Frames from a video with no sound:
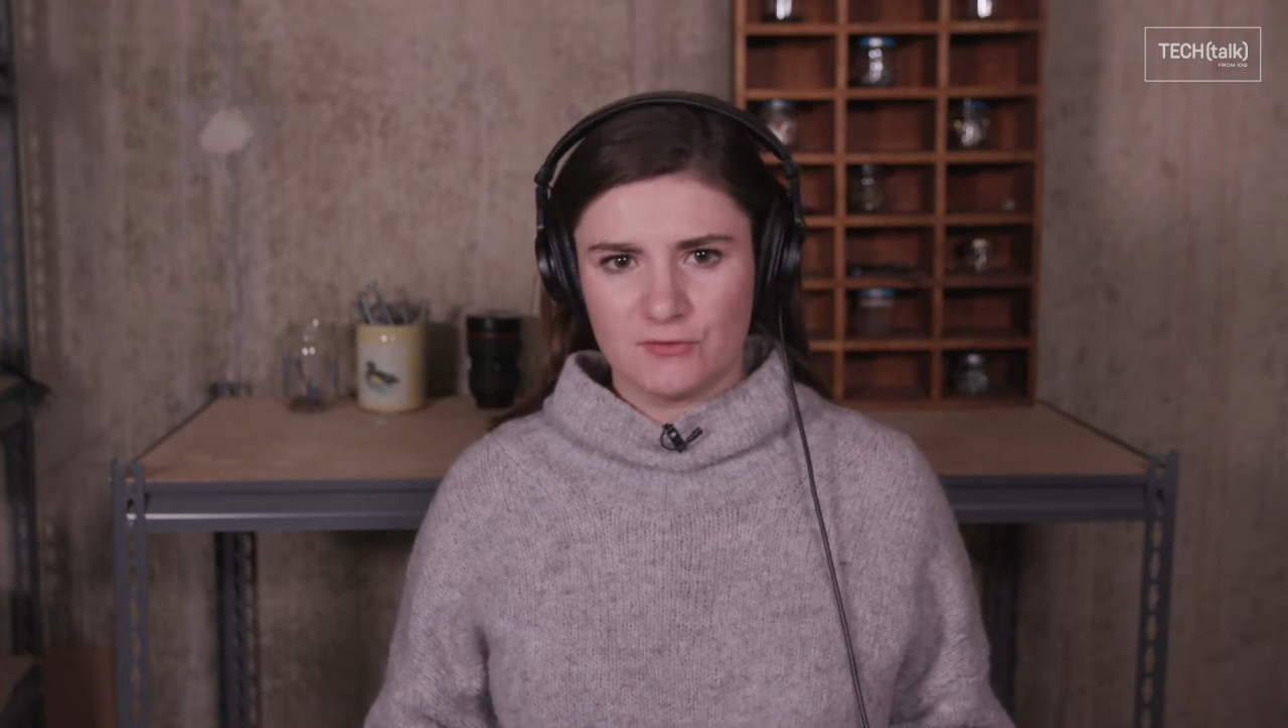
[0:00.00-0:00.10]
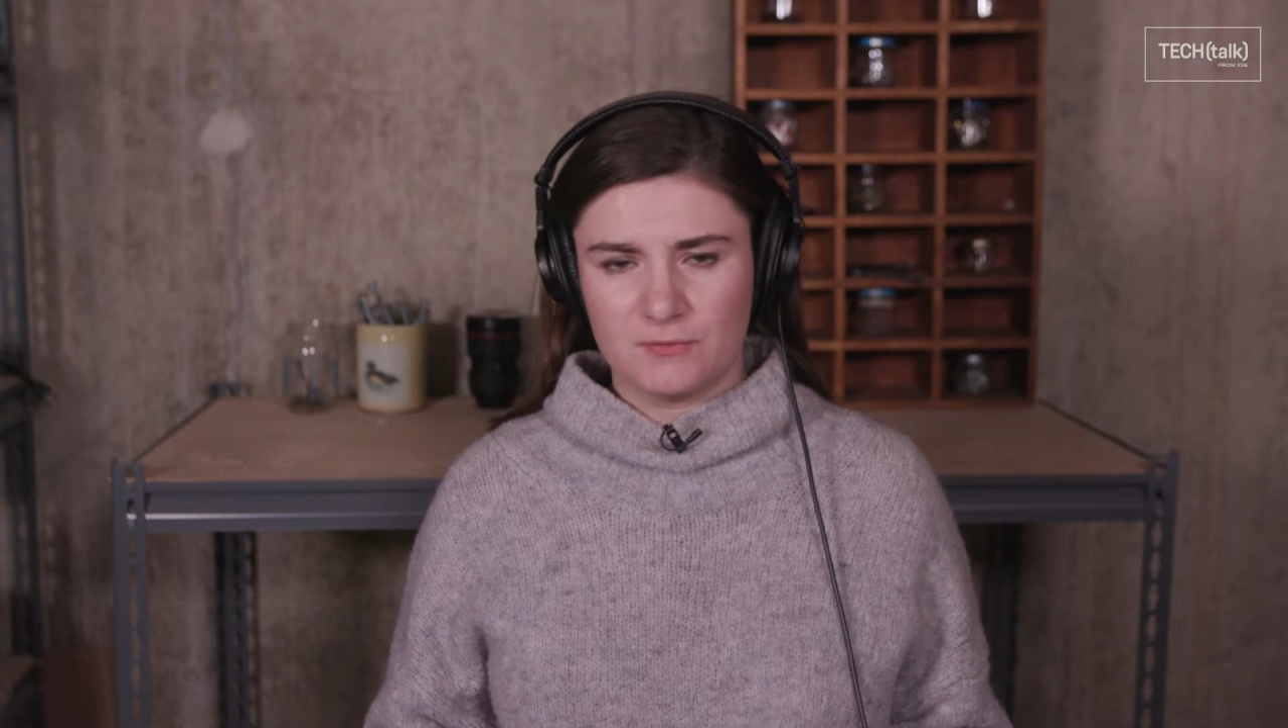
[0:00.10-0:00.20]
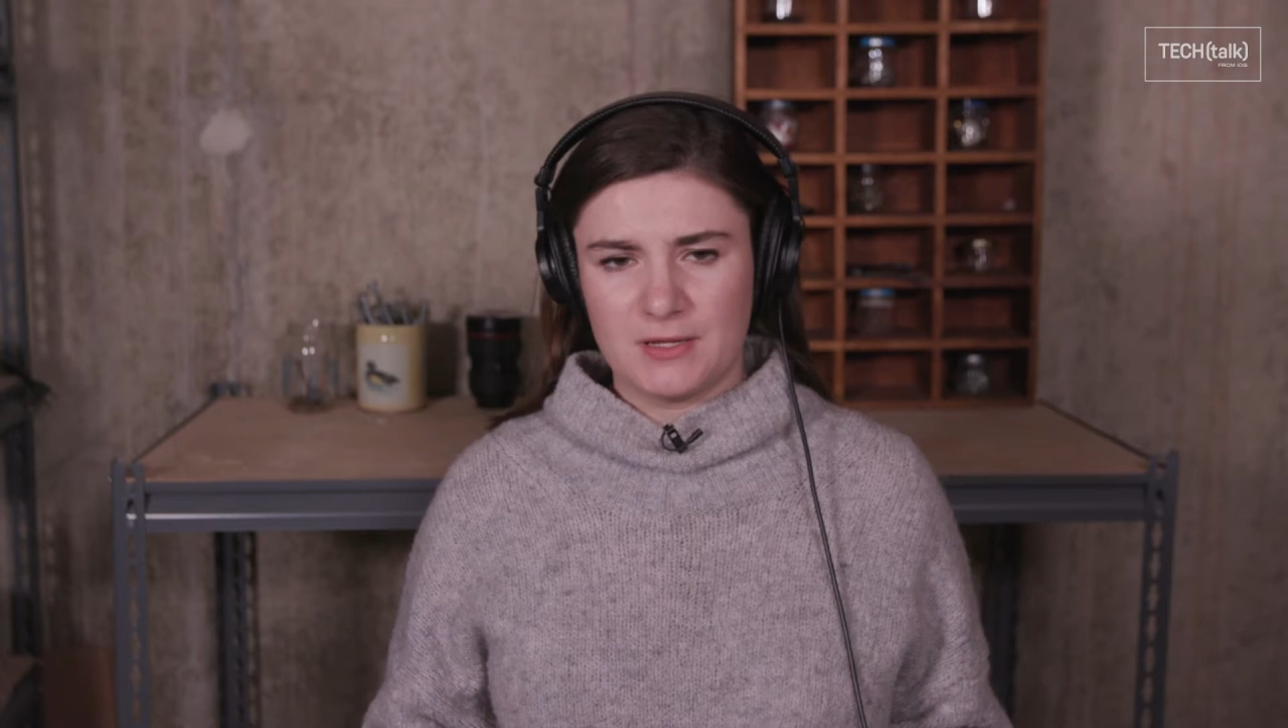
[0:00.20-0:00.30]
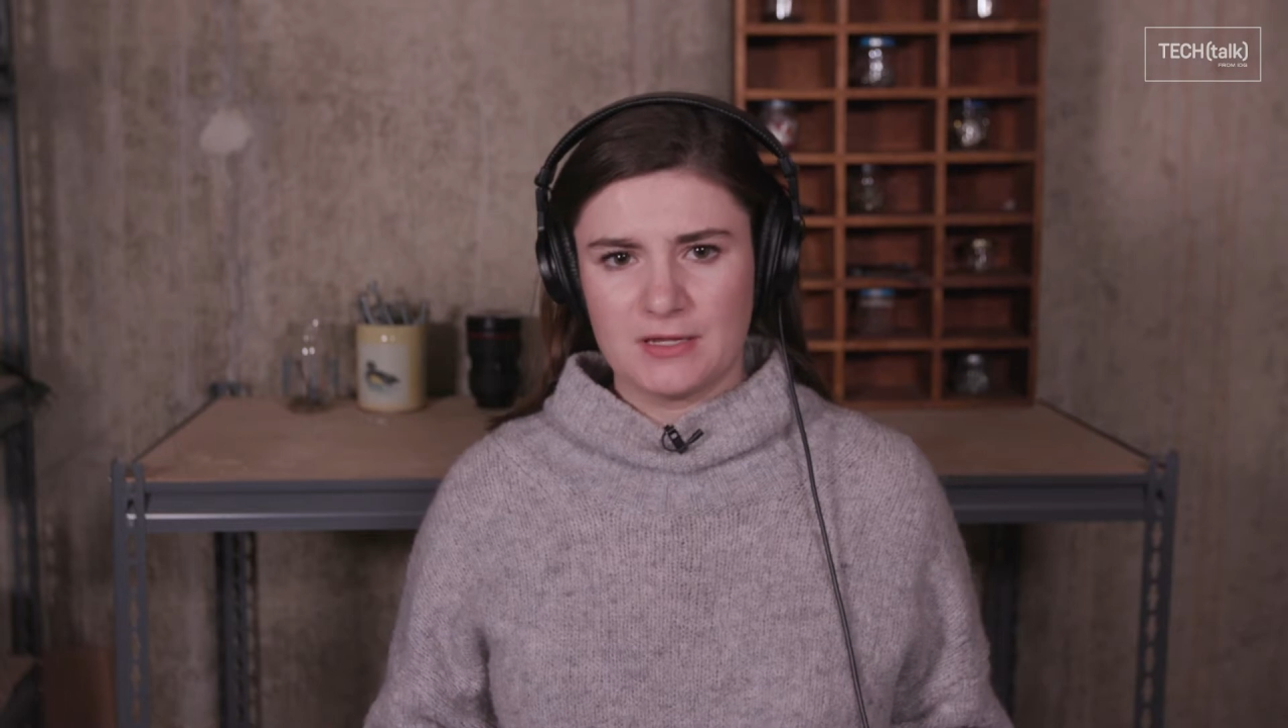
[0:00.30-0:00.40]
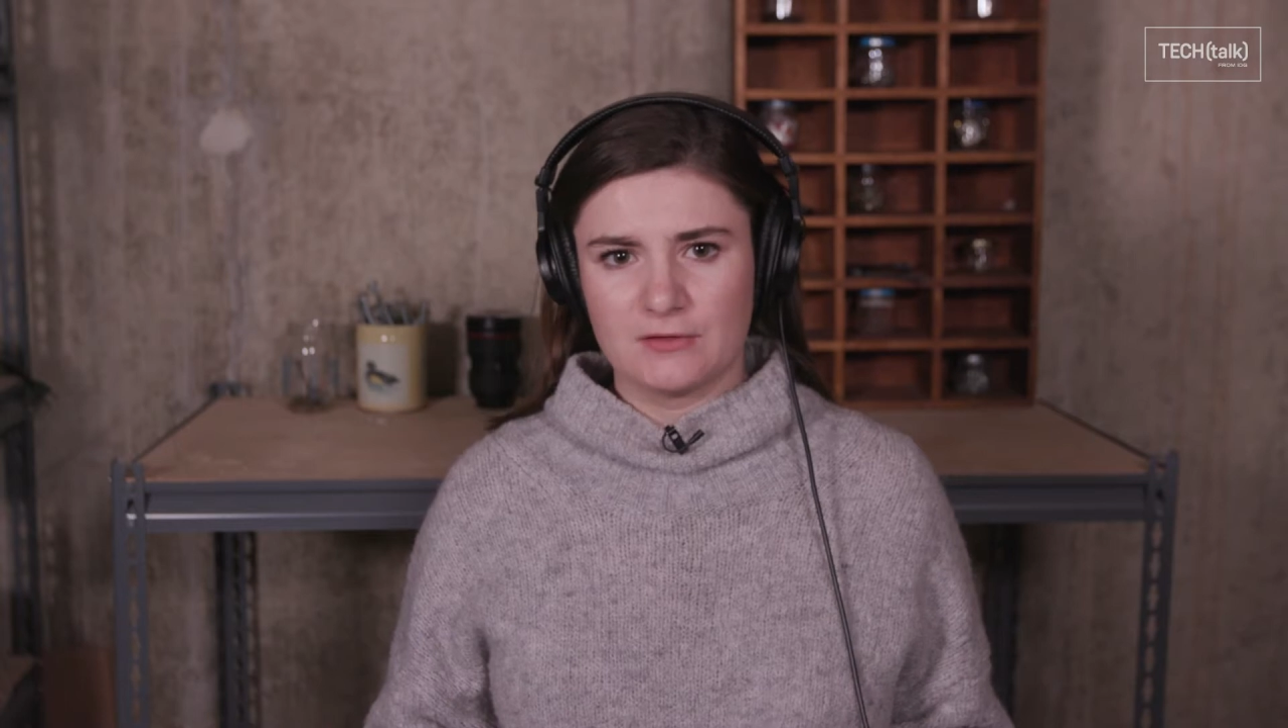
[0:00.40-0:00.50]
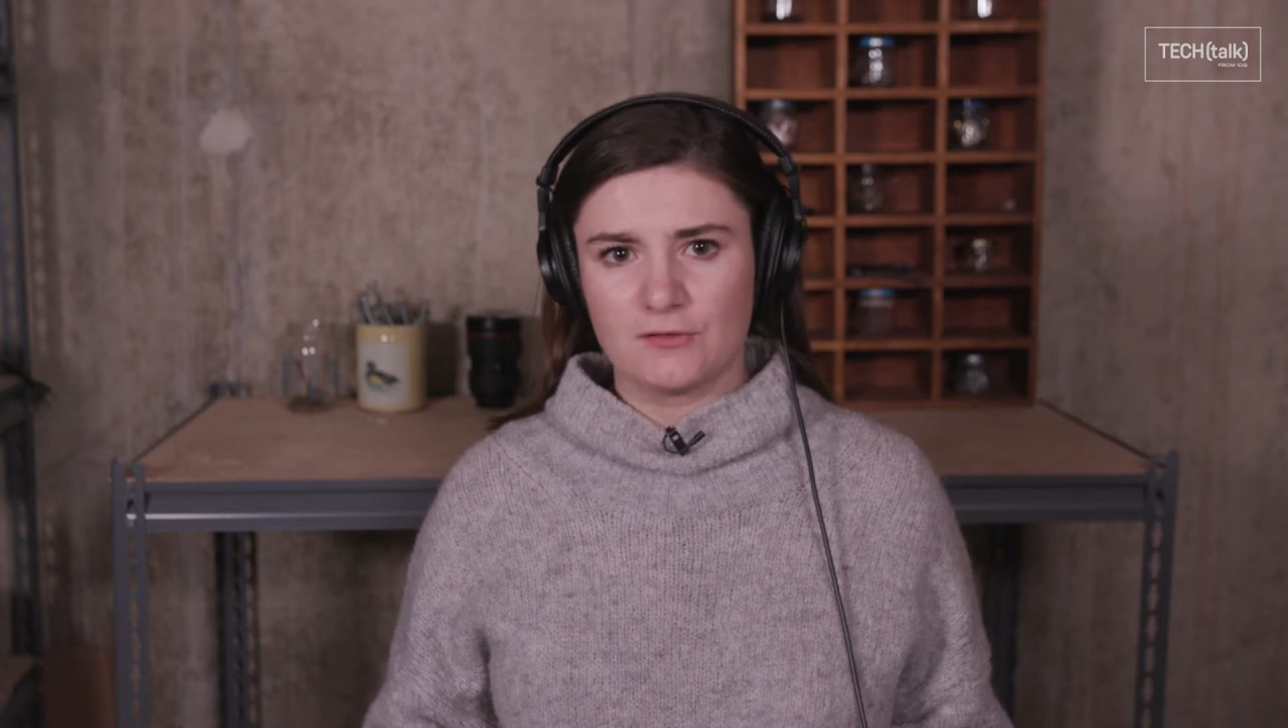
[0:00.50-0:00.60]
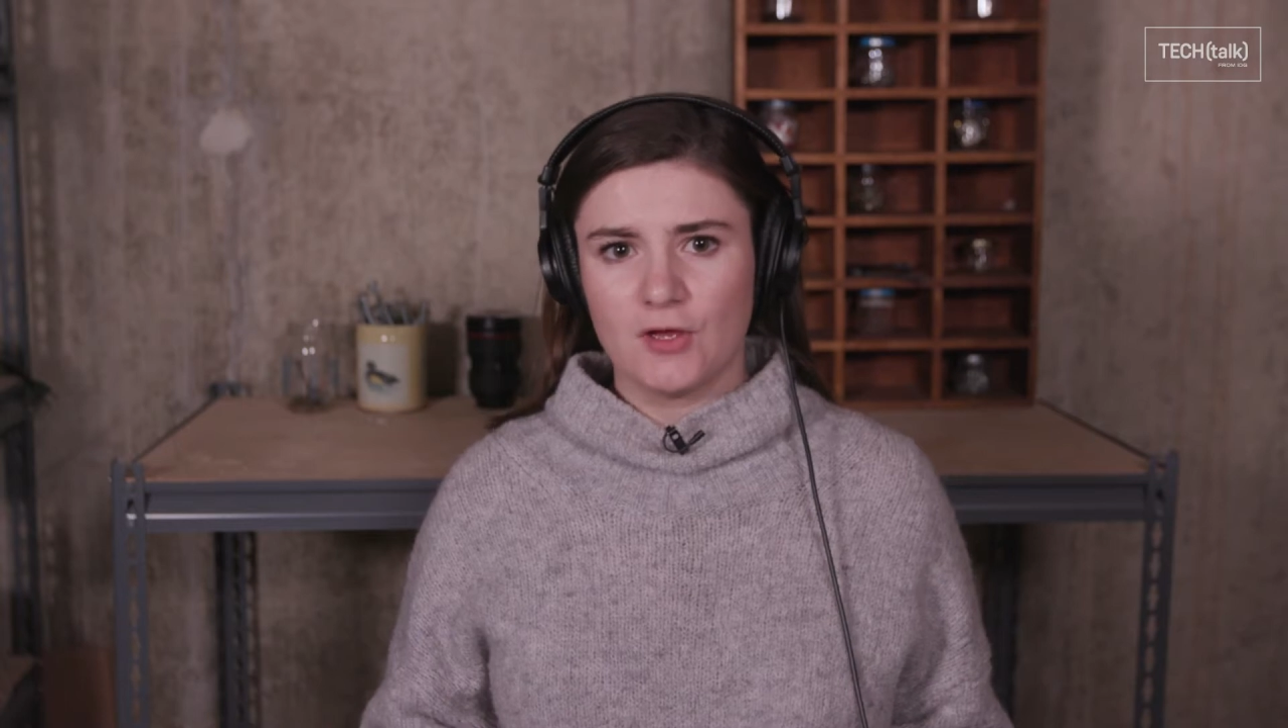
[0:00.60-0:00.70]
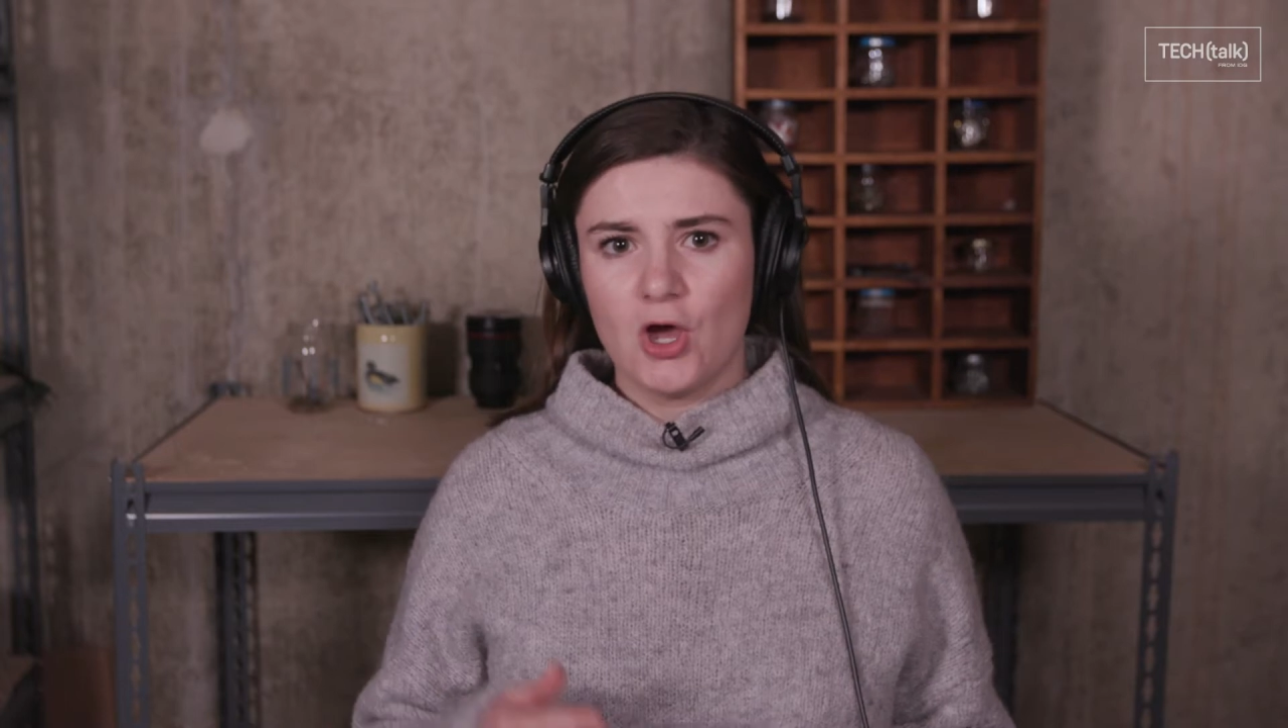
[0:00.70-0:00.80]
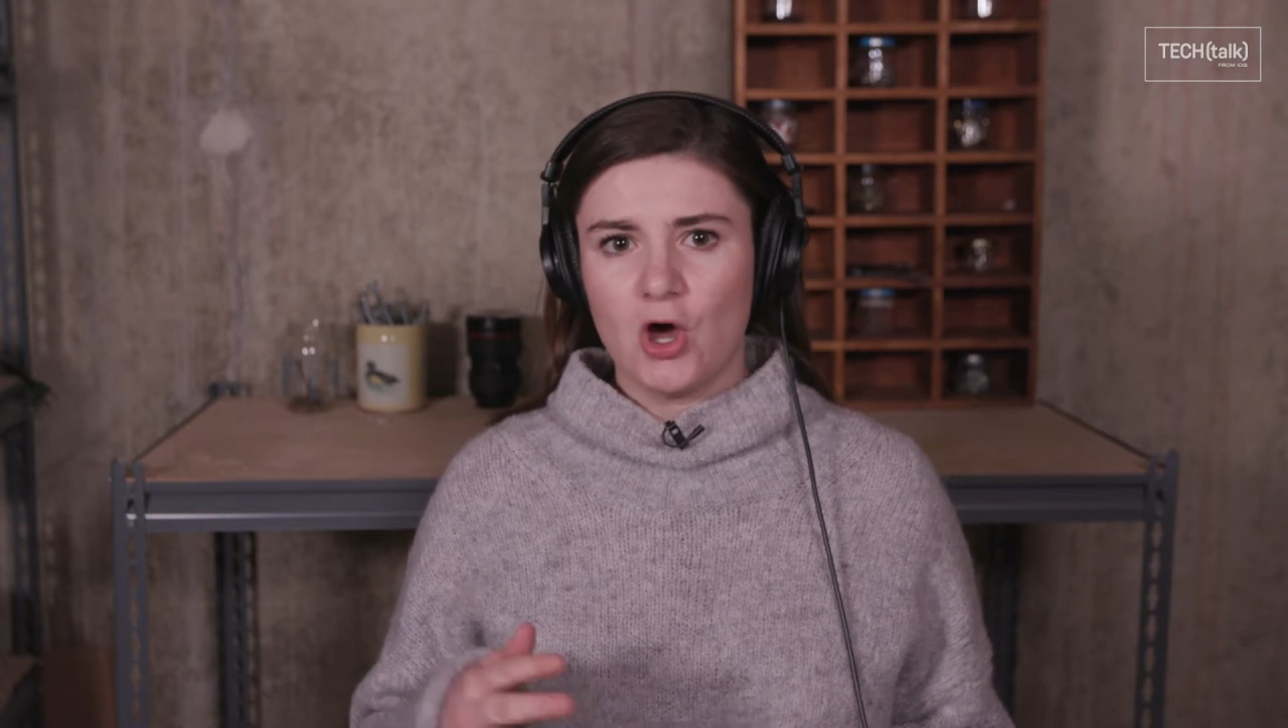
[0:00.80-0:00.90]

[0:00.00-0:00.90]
speeds